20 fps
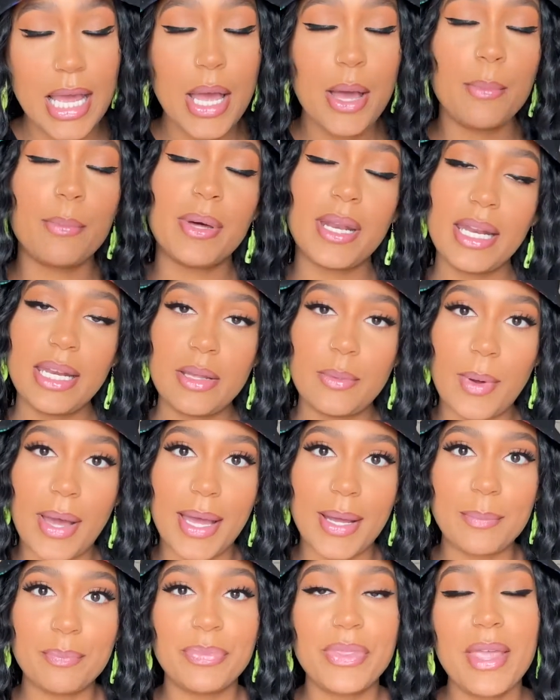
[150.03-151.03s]
But
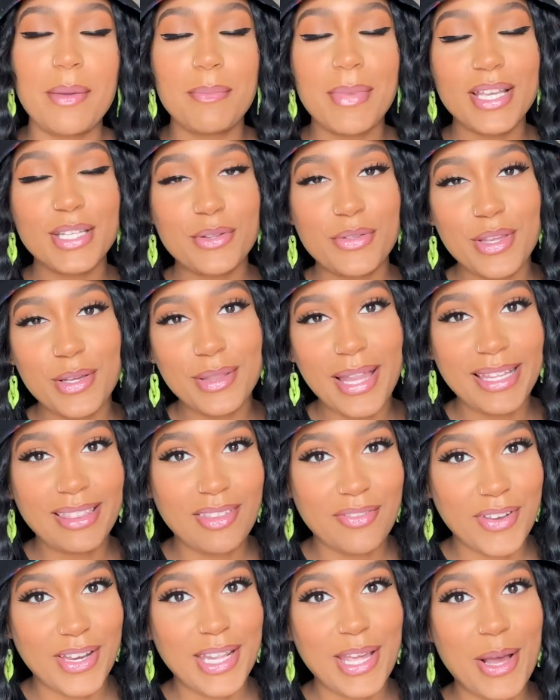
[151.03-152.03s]
anyway, make sure that you like the
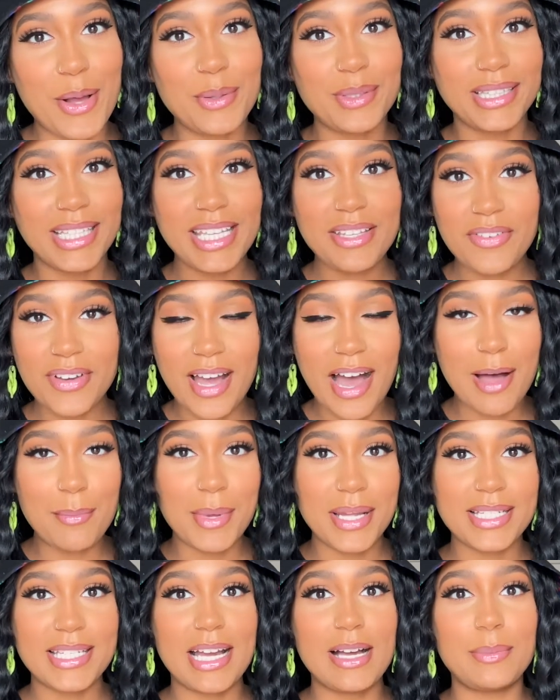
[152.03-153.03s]
video. Leave a
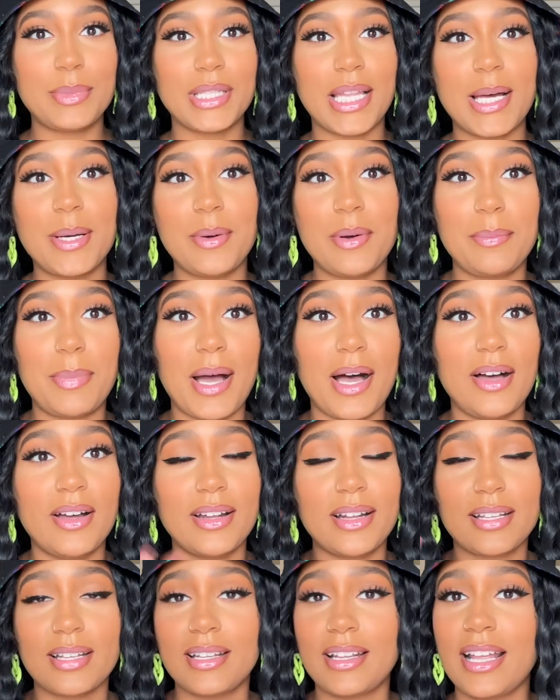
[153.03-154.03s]
comment down below about...
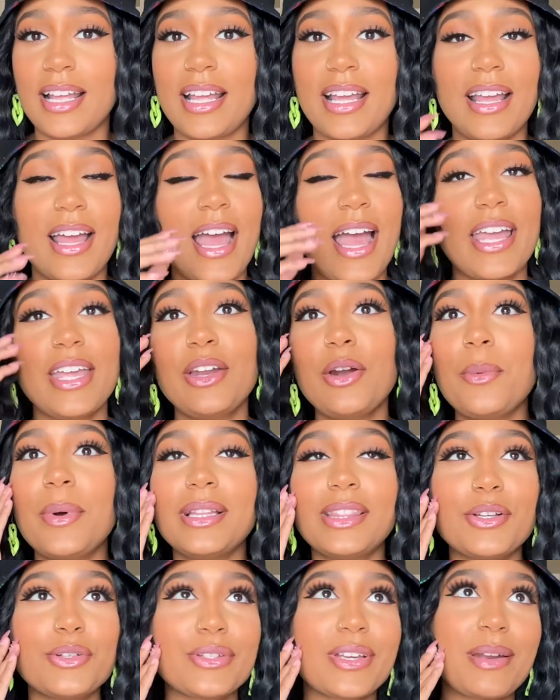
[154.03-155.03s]
You know what?
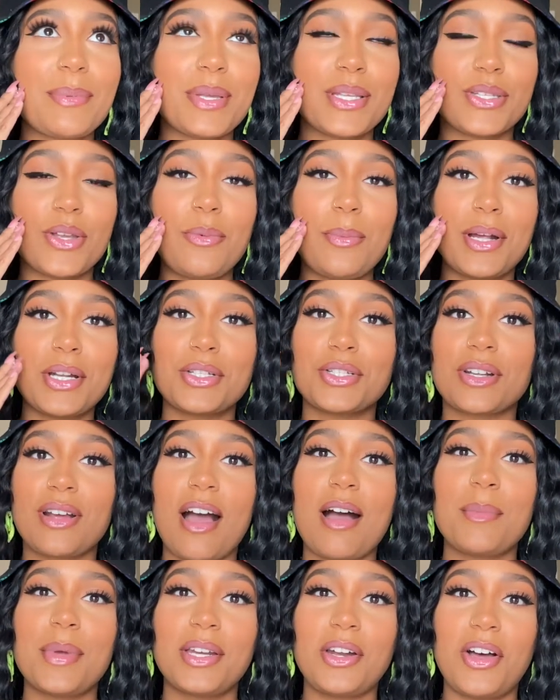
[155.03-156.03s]
There's going to be so much to
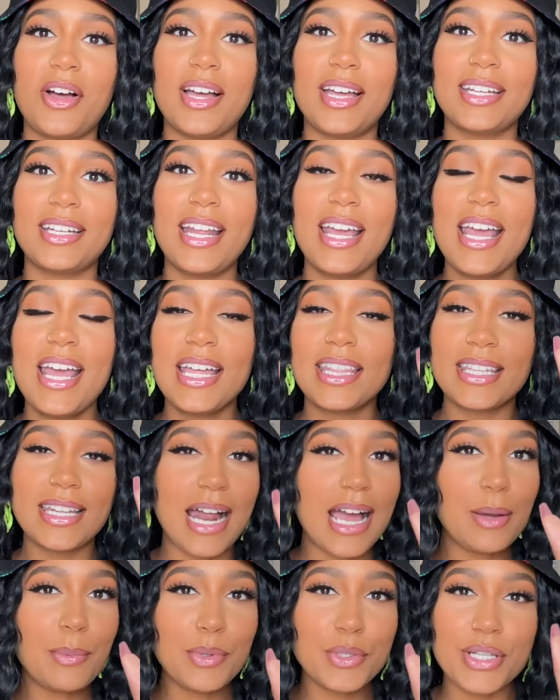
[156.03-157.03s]
comment on that
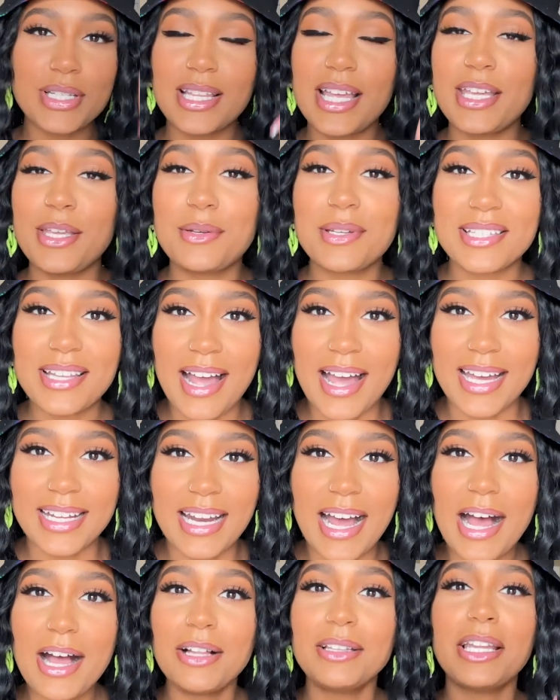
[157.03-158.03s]
I will just let you decide.
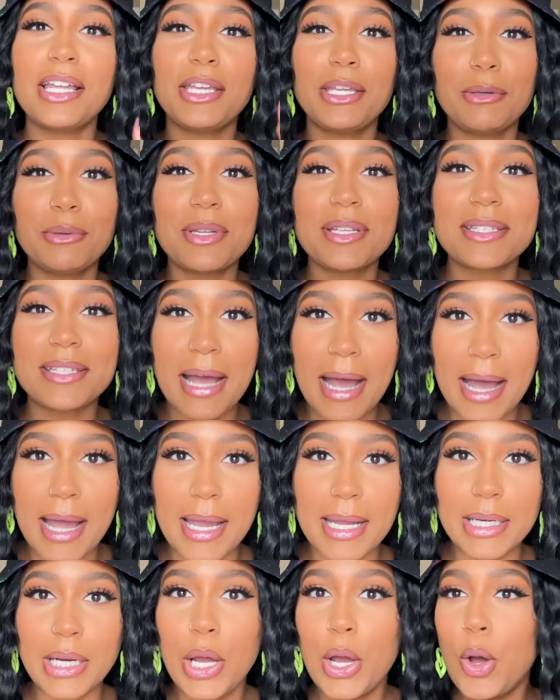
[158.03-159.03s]
I'll let you
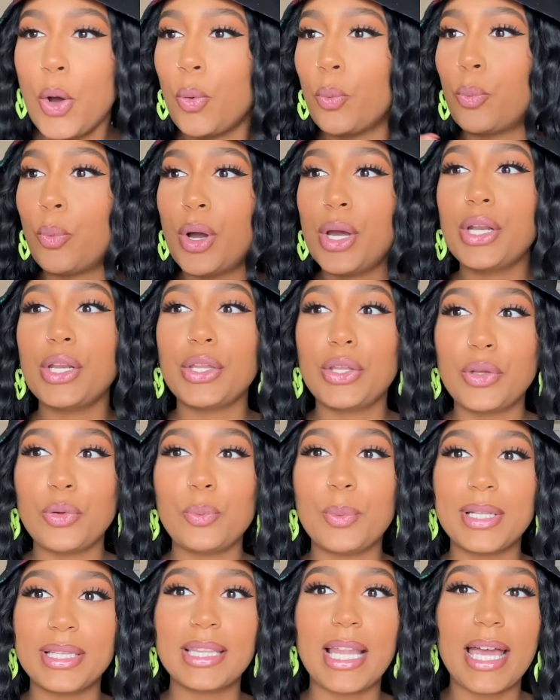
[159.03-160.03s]
decide what you
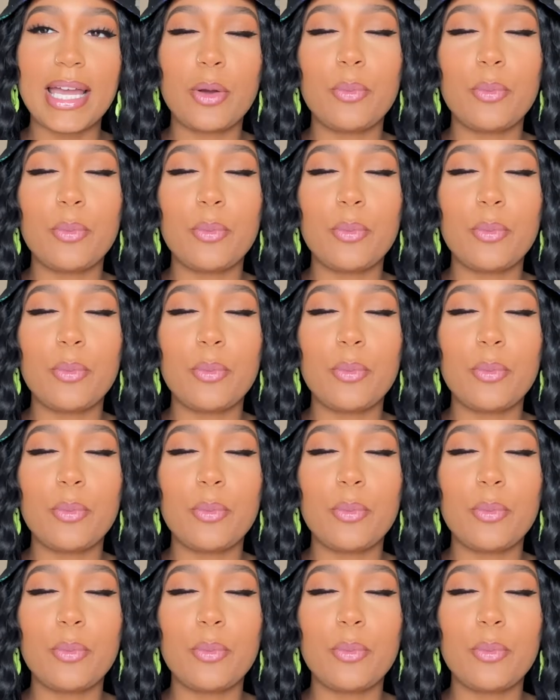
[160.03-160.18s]
would like.